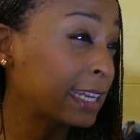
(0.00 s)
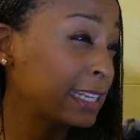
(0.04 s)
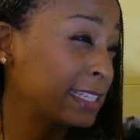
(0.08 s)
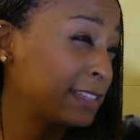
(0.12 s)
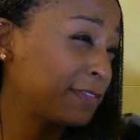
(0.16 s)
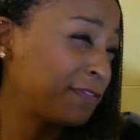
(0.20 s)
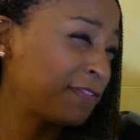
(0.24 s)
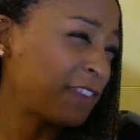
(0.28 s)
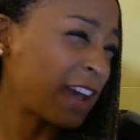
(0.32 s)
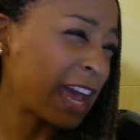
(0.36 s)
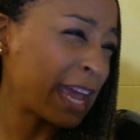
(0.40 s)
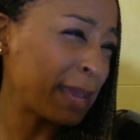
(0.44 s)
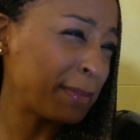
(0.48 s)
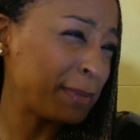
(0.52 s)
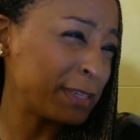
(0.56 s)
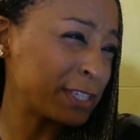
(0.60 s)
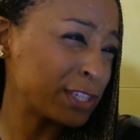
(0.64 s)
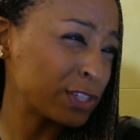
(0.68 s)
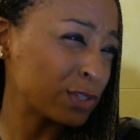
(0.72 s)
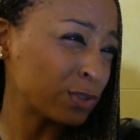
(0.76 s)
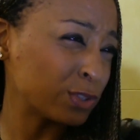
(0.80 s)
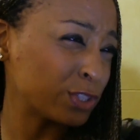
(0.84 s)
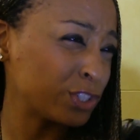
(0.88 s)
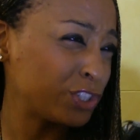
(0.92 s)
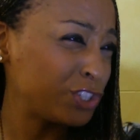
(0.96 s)
and his vibe is
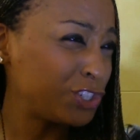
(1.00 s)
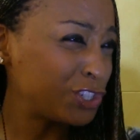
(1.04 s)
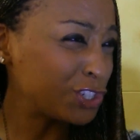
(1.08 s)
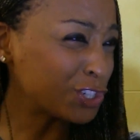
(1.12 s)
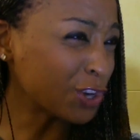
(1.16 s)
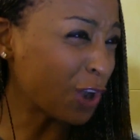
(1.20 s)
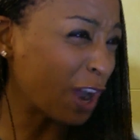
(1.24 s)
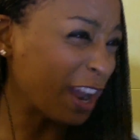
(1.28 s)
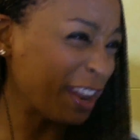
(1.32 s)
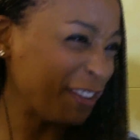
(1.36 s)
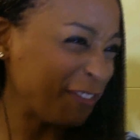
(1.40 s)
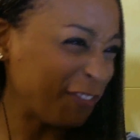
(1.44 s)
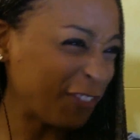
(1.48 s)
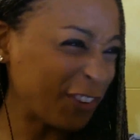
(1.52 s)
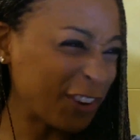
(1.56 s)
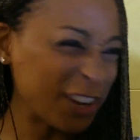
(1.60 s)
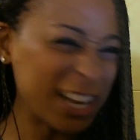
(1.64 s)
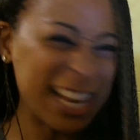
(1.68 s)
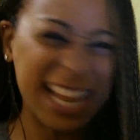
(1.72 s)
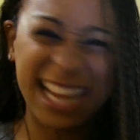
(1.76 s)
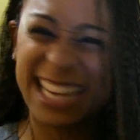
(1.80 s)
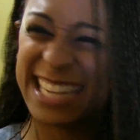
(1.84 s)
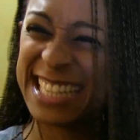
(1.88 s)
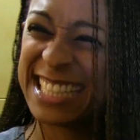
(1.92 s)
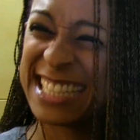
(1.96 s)
so joyful,
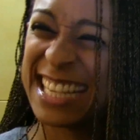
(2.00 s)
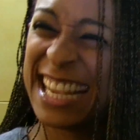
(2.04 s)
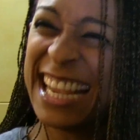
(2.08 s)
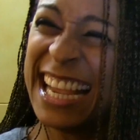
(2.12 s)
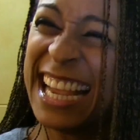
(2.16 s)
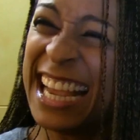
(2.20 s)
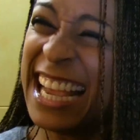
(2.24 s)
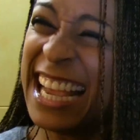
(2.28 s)
and it's